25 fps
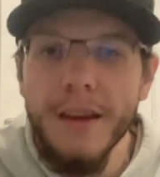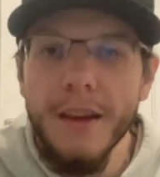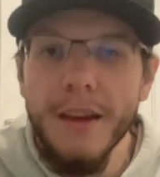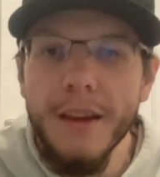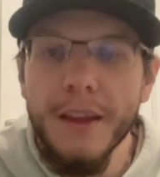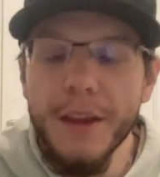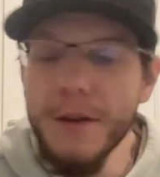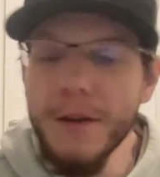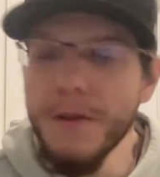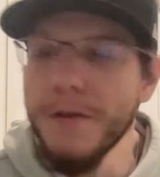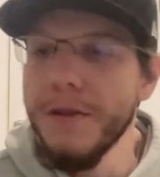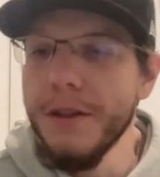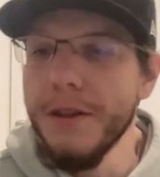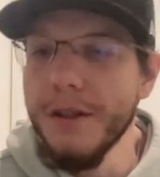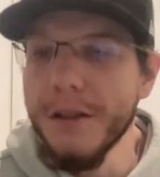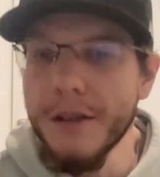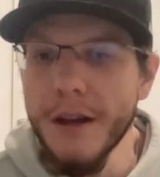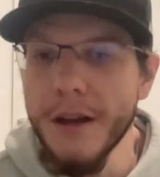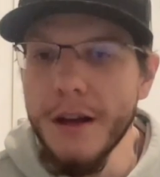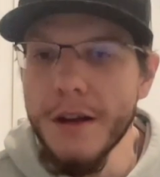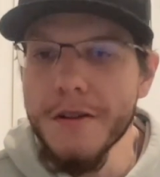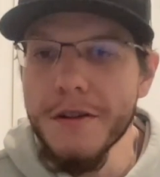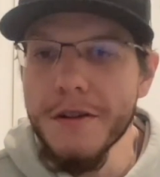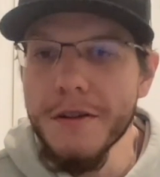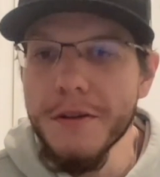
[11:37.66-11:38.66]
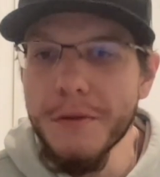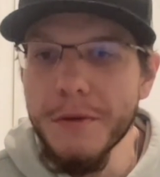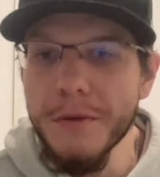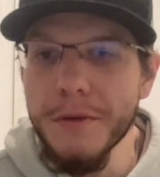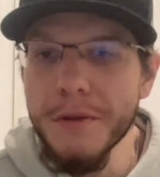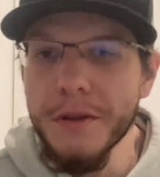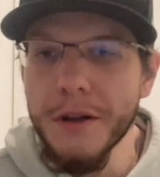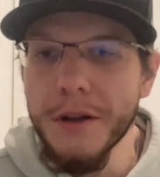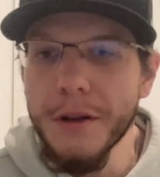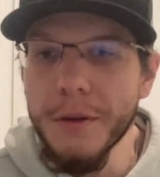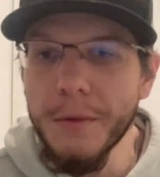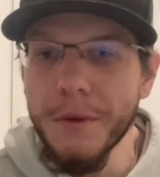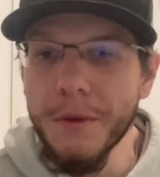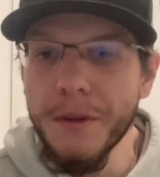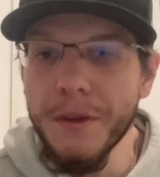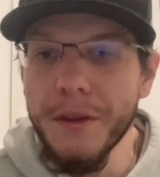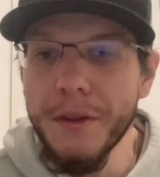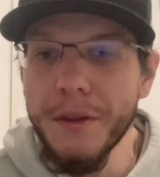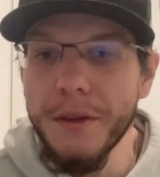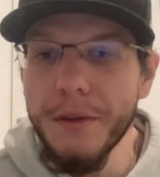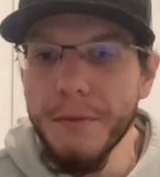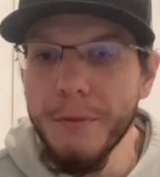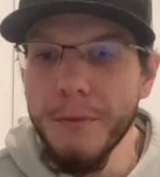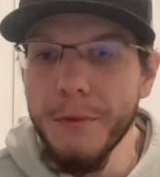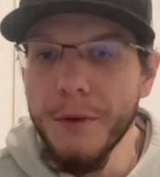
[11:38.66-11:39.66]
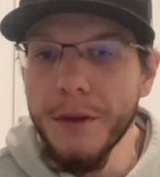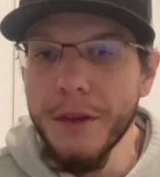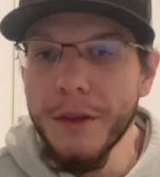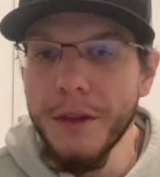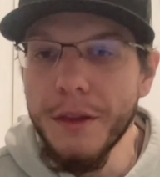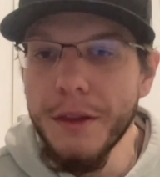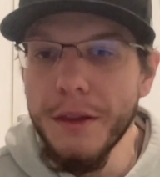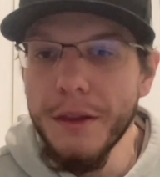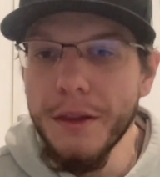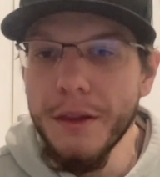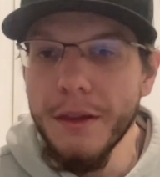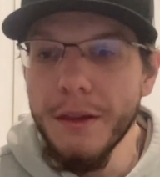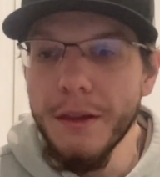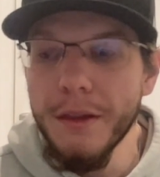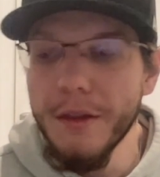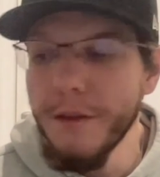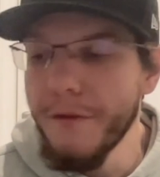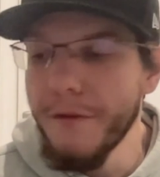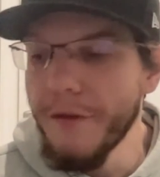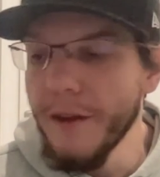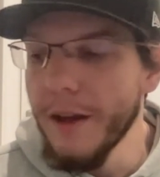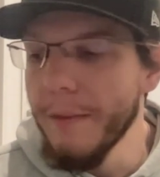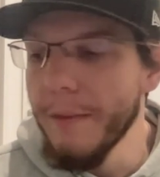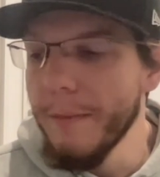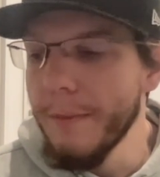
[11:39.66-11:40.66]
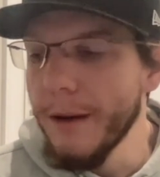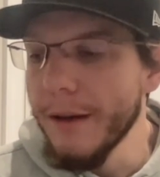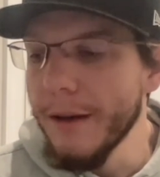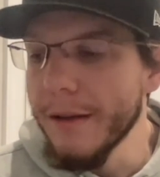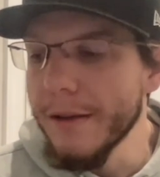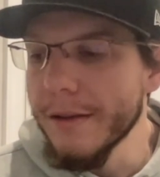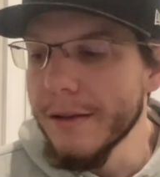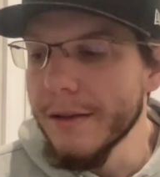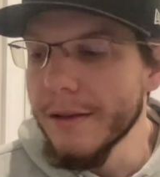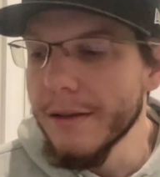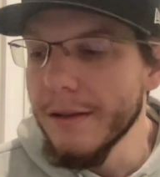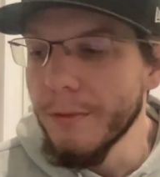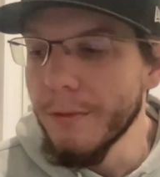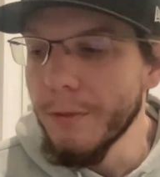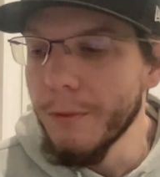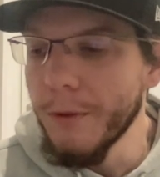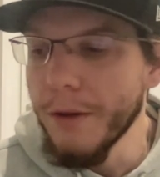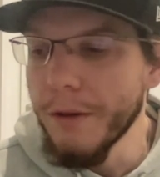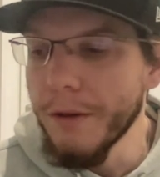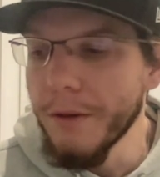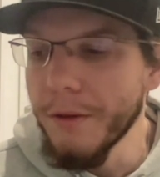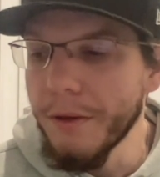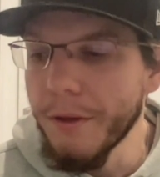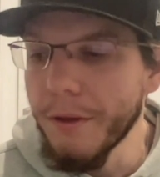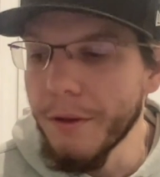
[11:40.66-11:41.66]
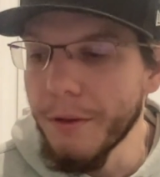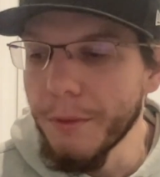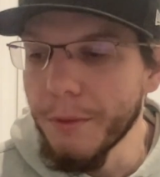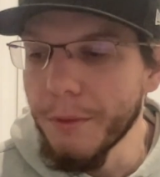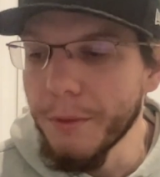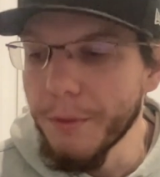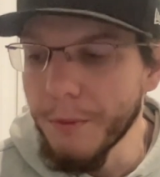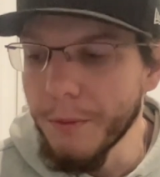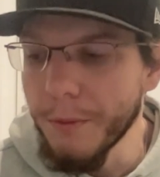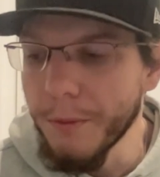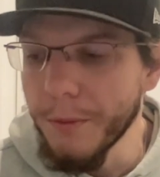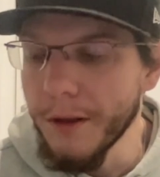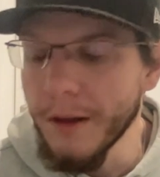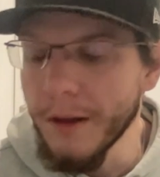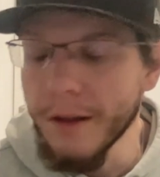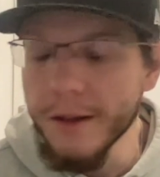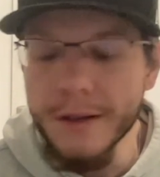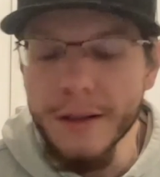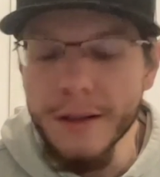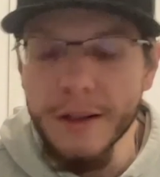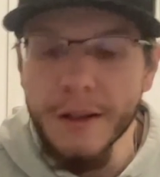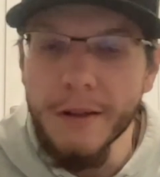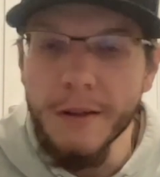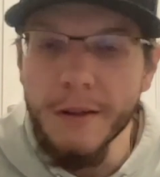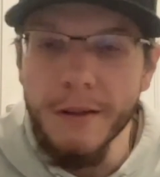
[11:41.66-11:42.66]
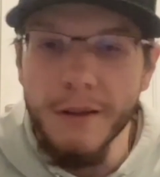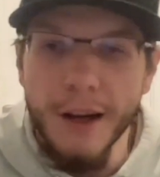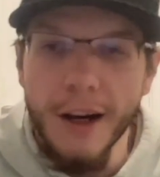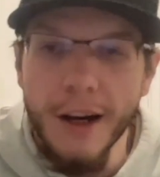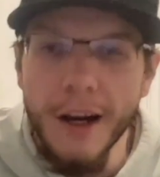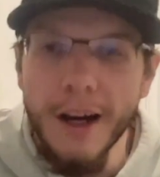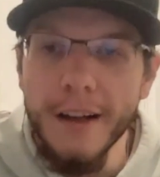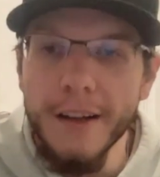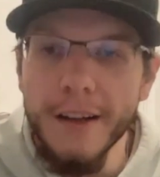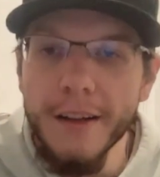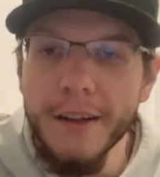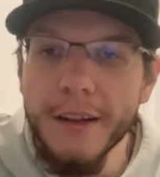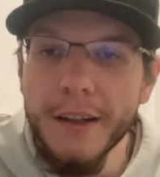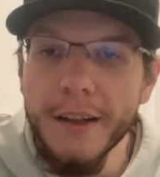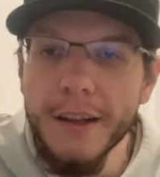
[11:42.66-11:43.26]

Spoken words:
Those discussions will start with the fan base, whether they're realistic or not.